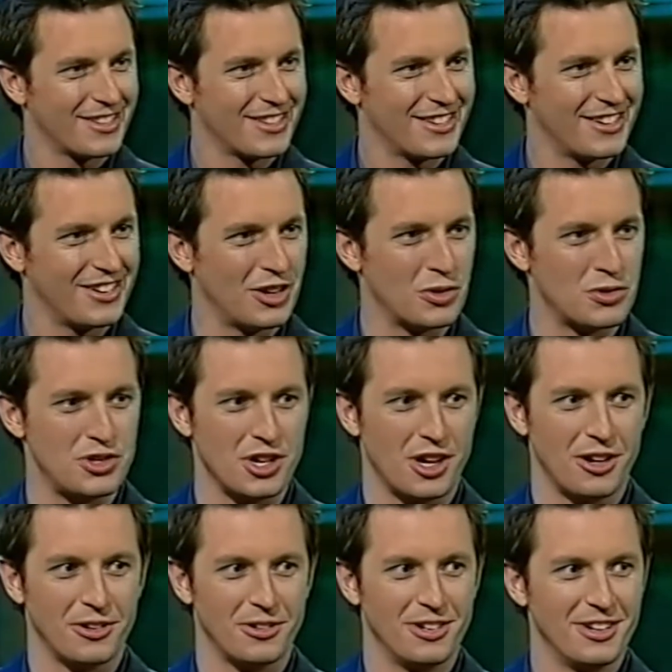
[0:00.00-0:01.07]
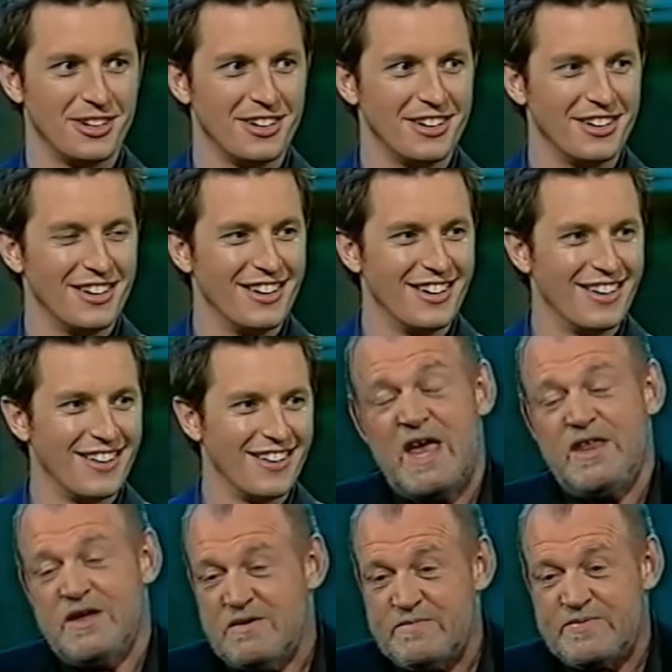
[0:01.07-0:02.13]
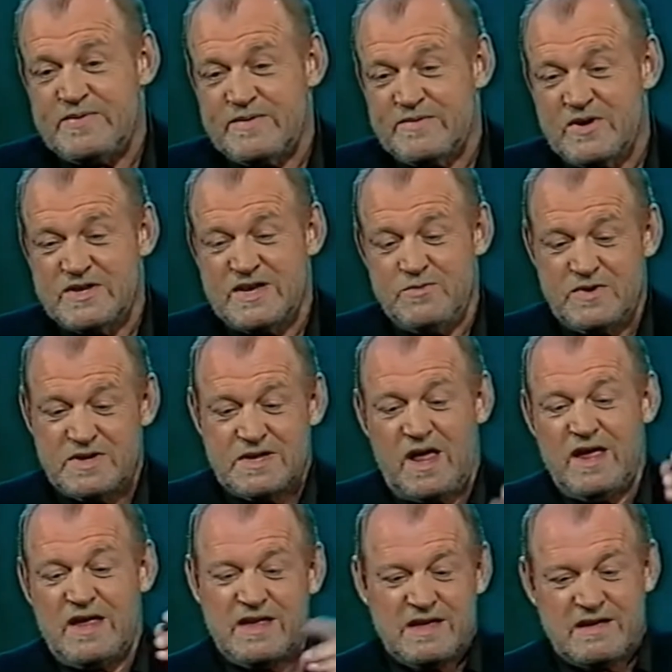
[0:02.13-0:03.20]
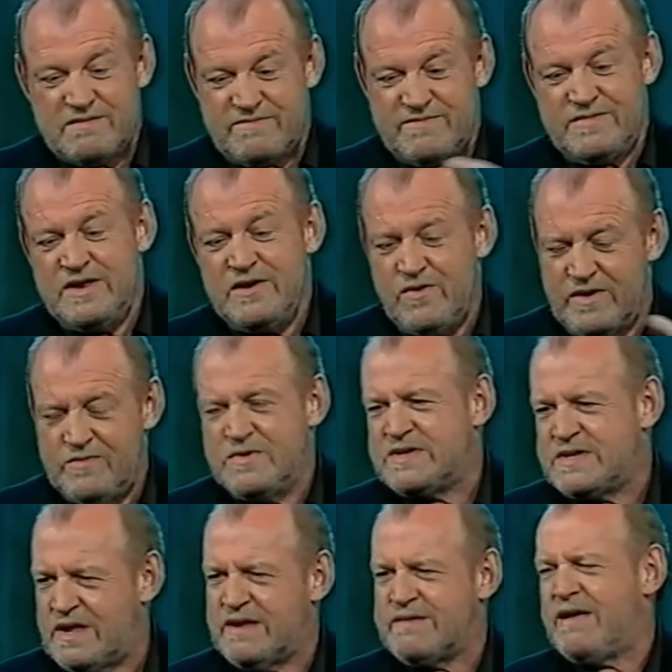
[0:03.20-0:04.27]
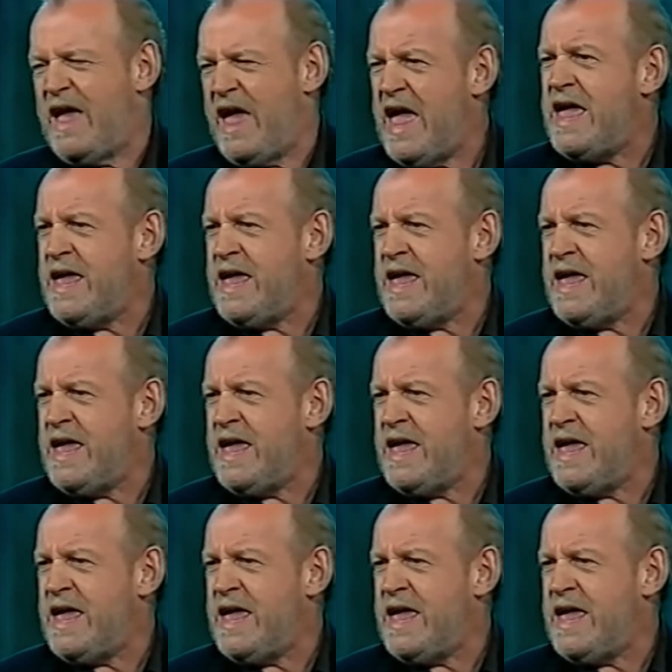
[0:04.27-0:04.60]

And but we were set up, because it was like, it was like hay.